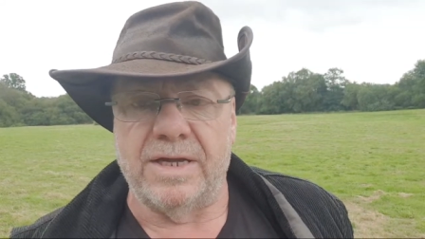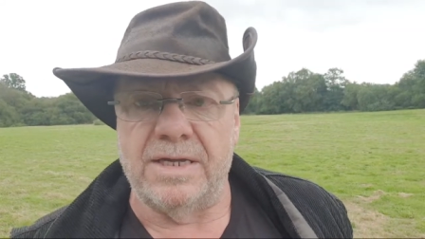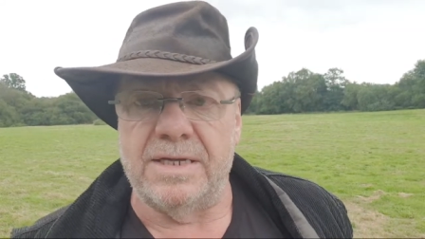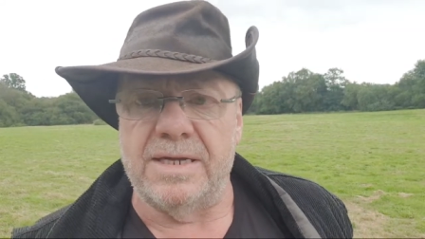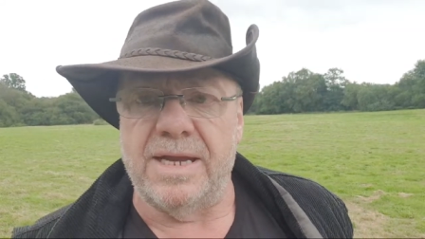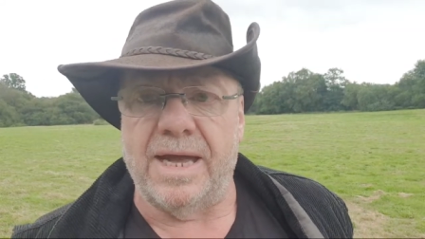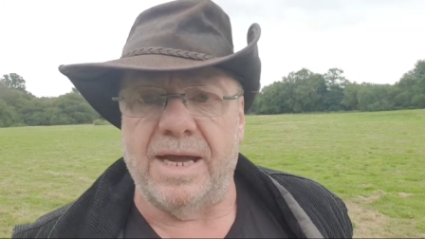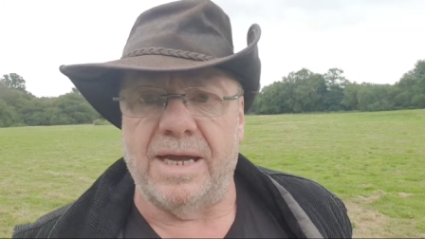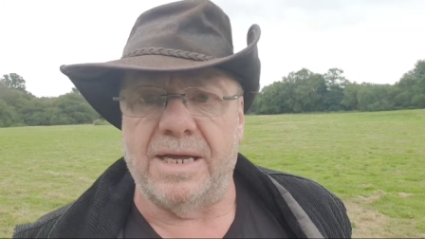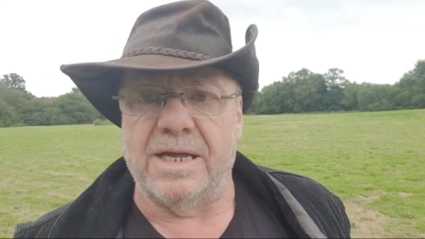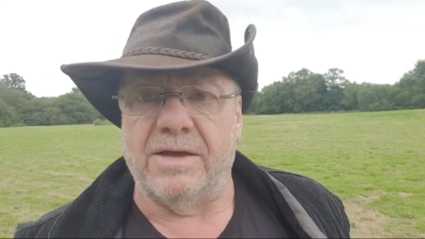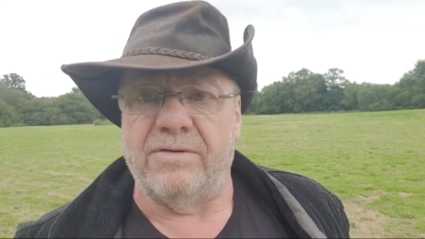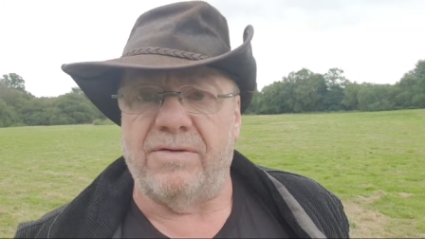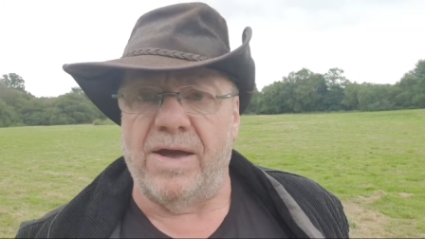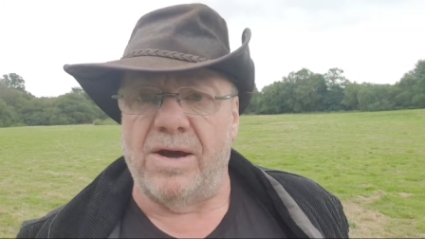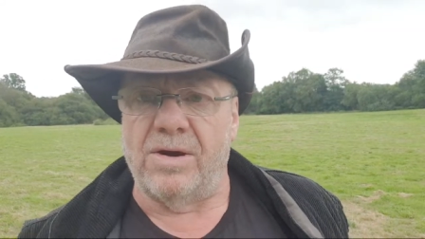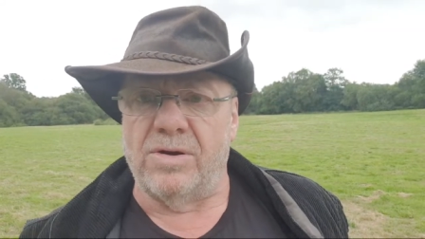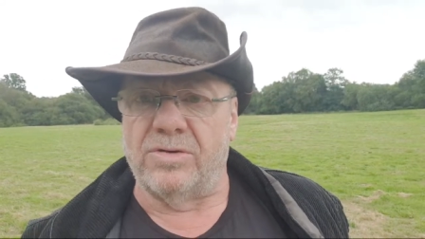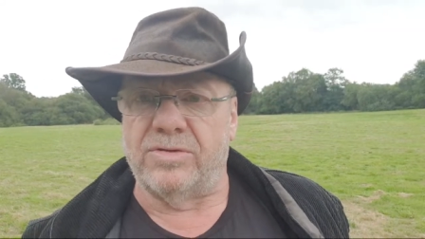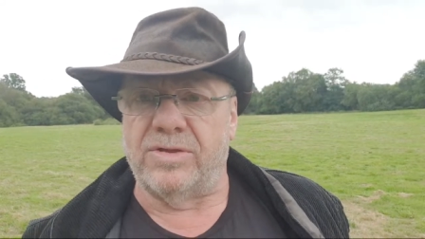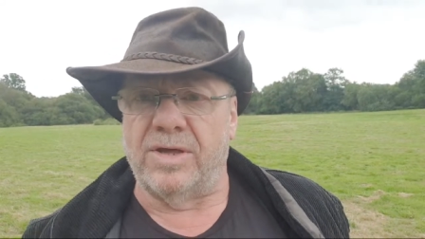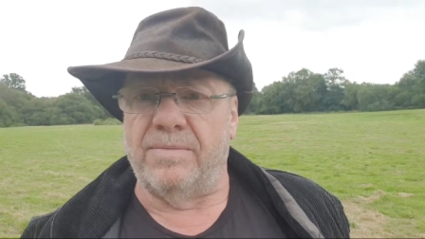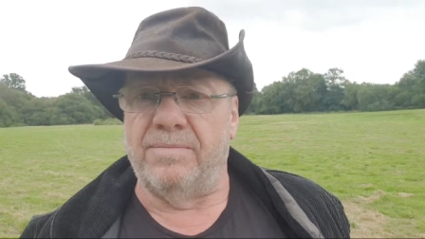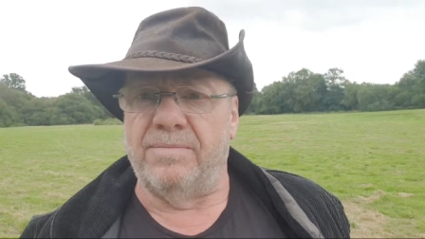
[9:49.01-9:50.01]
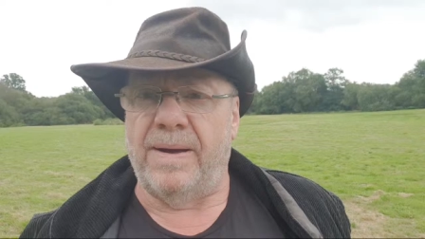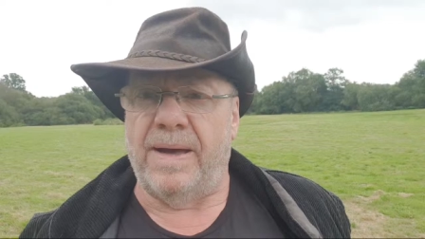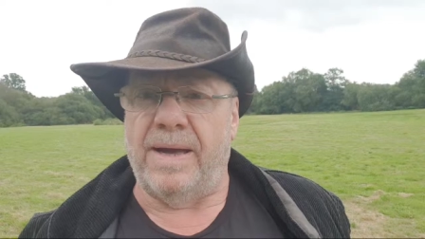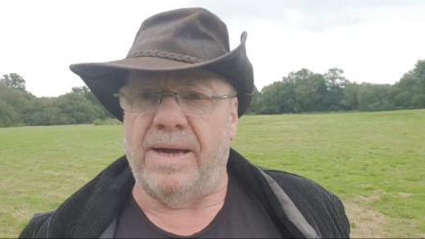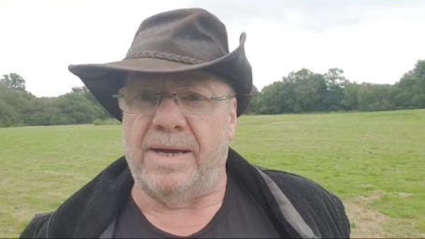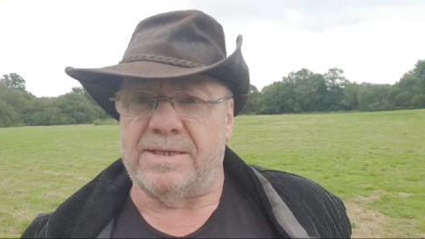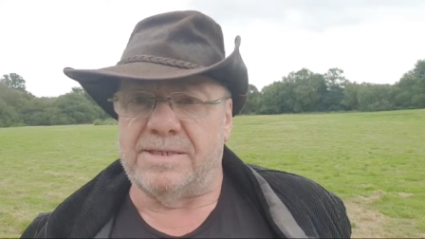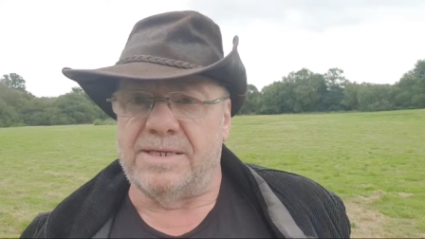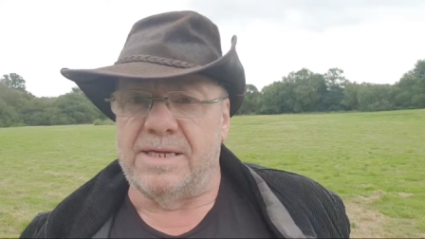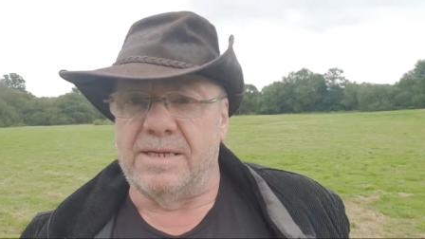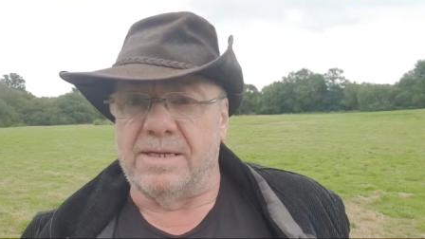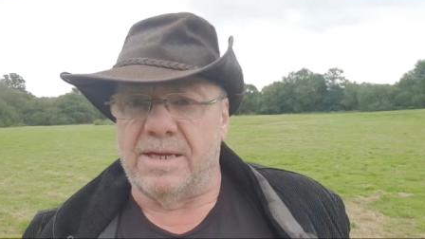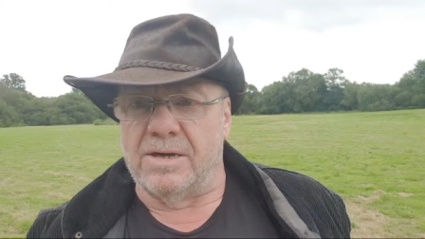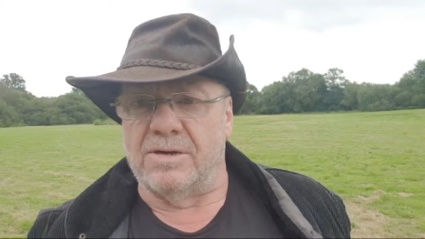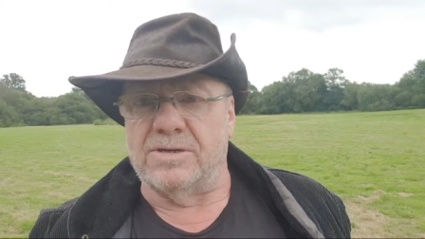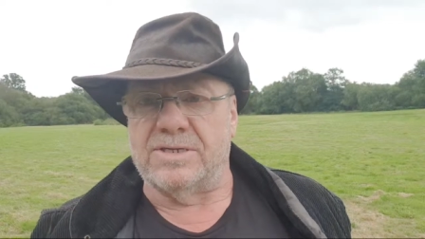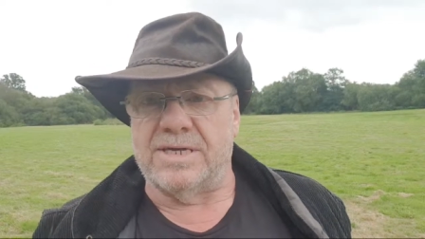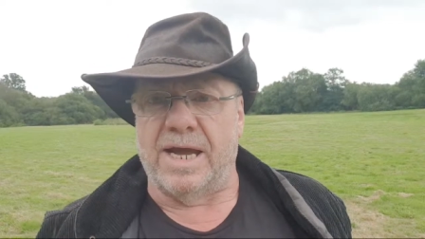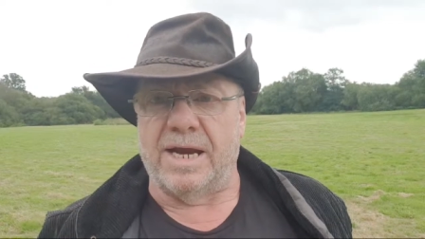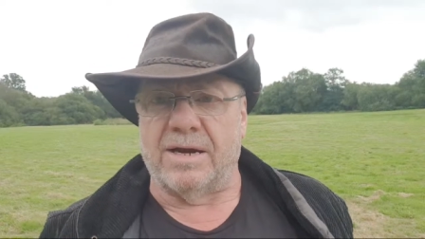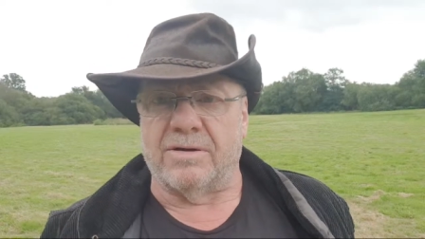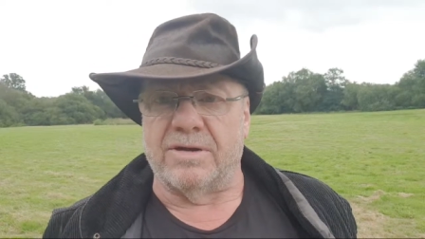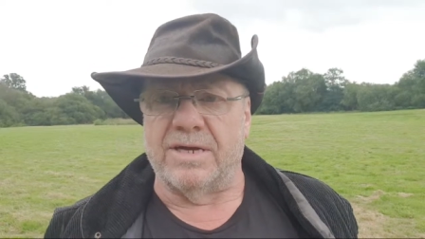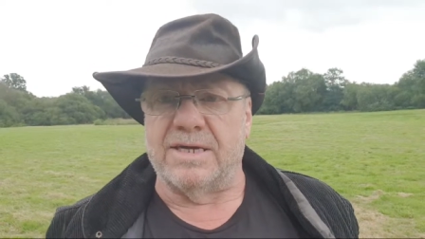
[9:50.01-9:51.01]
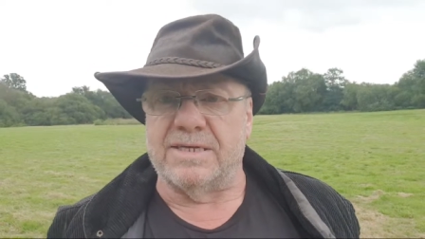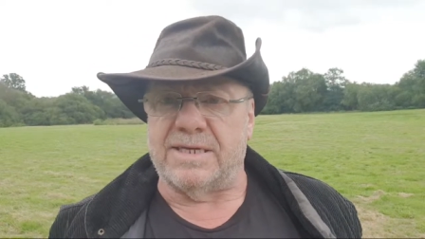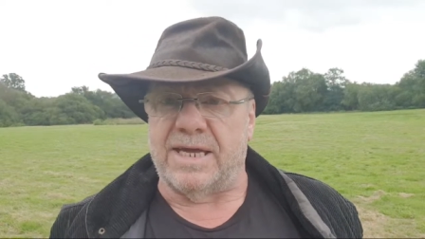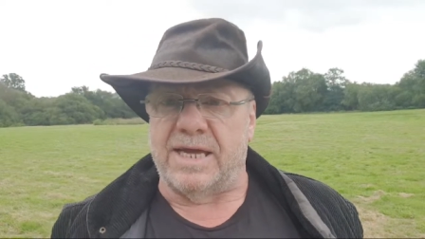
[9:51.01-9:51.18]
negative health impacts in those areas